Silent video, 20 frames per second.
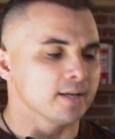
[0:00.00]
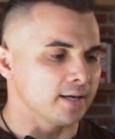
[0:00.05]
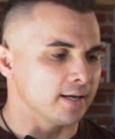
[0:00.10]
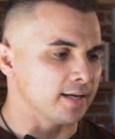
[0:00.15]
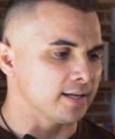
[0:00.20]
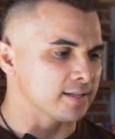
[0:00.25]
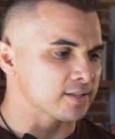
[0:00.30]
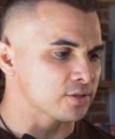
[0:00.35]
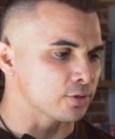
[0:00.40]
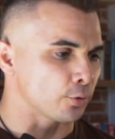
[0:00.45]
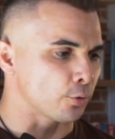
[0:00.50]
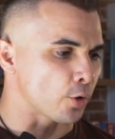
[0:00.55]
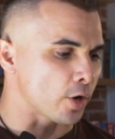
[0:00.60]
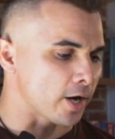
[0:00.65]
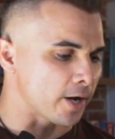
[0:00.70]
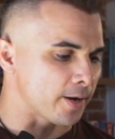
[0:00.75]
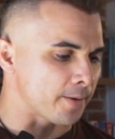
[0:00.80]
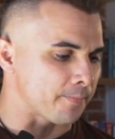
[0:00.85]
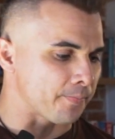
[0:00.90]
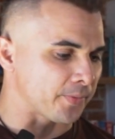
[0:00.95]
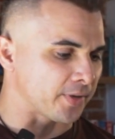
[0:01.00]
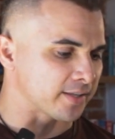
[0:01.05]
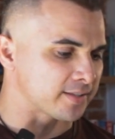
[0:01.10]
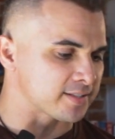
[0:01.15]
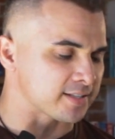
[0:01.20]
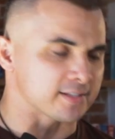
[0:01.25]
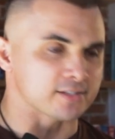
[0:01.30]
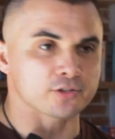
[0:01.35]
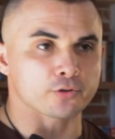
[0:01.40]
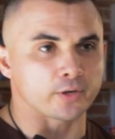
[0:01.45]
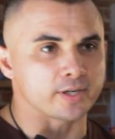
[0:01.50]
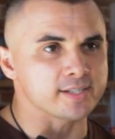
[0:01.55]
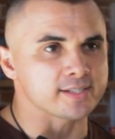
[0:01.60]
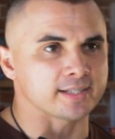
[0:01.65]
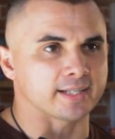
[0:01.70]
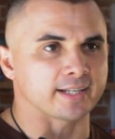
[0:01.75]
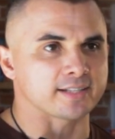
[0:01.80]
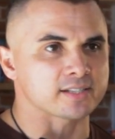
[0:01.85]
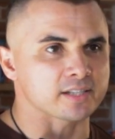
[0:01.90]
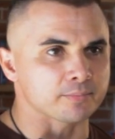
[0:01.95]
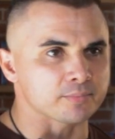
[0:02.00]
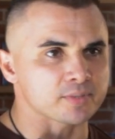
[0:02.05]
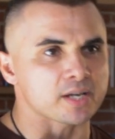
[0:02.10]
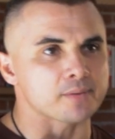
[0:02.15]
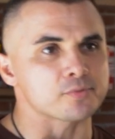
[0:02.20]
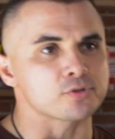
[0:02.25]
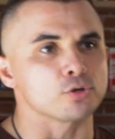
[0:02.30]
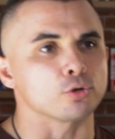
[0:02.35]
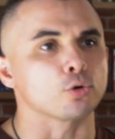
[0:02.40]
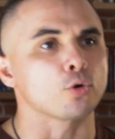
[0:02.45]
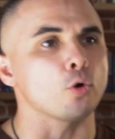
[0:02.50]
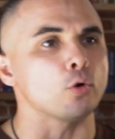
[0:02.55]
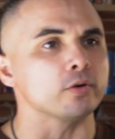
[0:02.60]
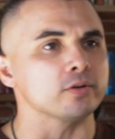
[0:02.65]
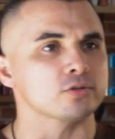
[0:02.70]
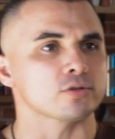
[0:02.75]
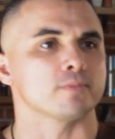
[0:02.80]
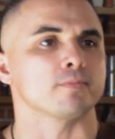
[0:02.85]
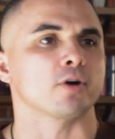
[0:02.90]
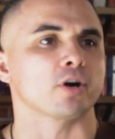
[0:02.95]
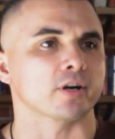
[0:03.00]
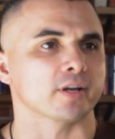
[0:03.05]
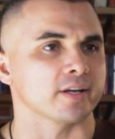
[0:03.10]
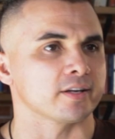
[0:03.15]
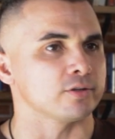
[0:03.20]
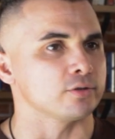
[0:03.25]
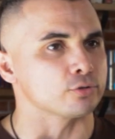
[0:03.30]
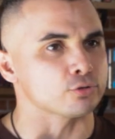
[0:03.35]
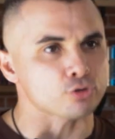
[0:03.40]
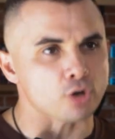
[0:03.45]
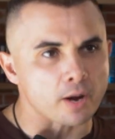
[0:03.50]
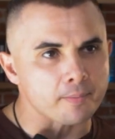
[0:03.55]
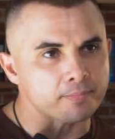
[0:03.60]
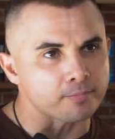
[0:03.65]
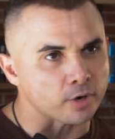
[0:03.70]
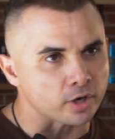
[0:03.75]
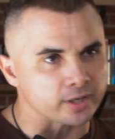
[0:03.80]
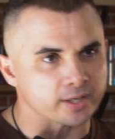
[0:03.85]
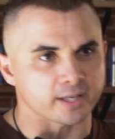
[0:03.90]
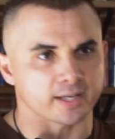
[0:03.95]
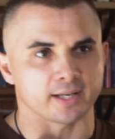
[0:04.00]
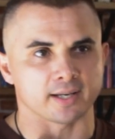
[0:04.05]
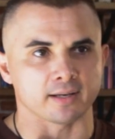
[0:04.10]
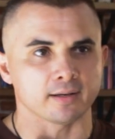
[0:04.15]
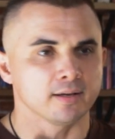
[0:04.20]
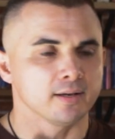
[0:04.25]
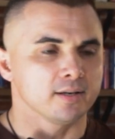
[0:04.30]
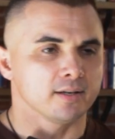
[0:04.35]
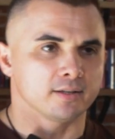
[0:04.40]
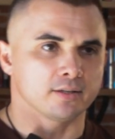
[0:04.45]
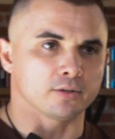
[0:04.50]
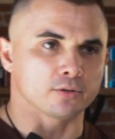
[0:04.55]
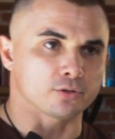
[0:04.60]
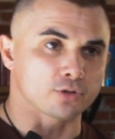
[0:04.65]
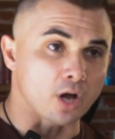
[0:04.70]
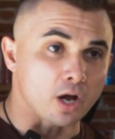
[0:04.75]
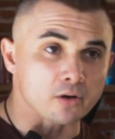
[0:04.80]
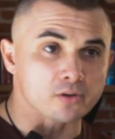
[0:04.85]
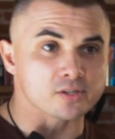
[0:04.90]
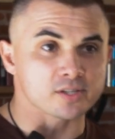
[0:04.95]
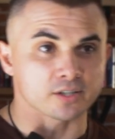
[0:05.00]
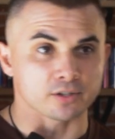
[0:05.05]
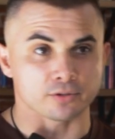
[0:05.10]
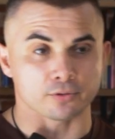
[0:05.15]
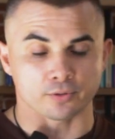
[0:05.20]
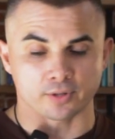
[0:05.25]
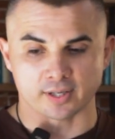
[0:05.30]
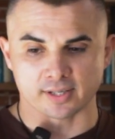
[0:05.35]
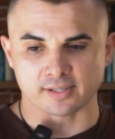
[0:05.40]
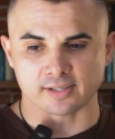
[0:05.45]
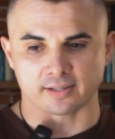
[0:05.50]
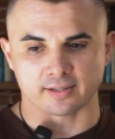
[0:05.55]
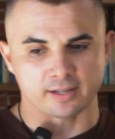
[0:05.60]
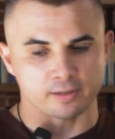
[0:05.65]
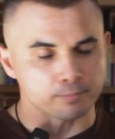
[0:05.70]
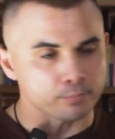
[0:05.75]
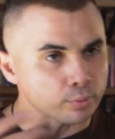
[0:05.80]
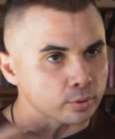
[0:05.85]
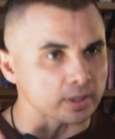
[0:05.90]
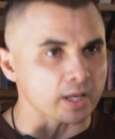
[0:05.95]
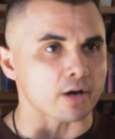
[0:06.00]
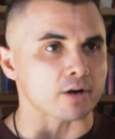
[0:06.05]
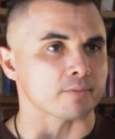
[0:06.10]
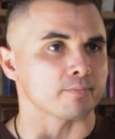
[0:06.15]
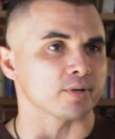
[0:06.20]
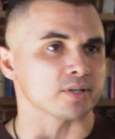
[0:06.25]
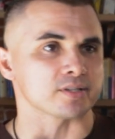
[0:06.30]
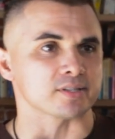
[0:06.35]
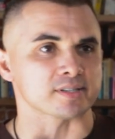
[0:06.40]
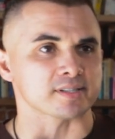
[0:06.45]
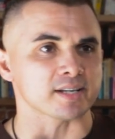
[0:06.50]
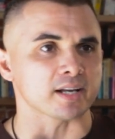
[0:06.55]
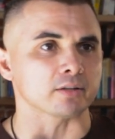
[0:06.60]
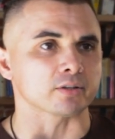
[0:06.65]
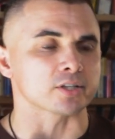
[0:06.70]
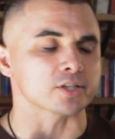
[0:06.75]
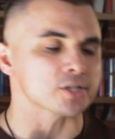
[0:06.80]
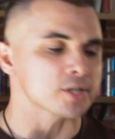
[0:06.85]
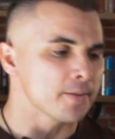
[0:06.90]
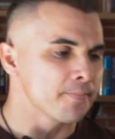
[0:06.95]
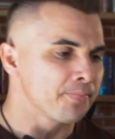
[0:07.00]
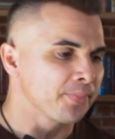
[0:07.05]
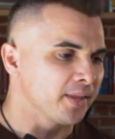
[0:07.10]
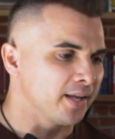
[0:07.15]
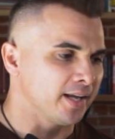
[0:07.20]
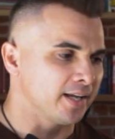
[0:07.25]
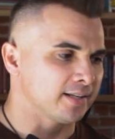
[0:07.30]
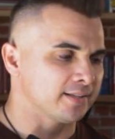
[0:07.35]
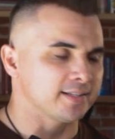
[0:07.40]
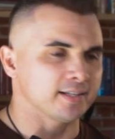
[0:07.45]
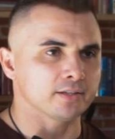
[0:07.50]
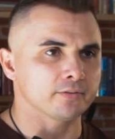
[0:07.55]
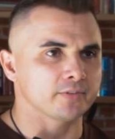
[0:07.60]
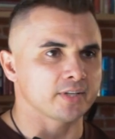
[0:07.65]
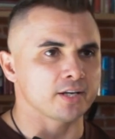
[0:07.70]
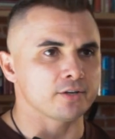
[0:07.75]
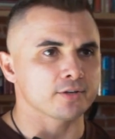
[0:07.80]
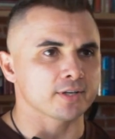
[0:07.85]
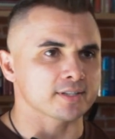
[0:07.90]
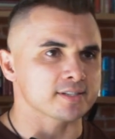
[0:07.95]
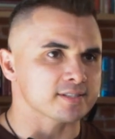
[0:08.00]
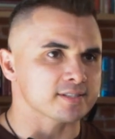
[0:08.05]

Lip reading: It's crazy. Like sometimes you'll go into a market, you'll drop marketing, dollars into this, and then pull out a bunch of sellers. And at the end of the day, you get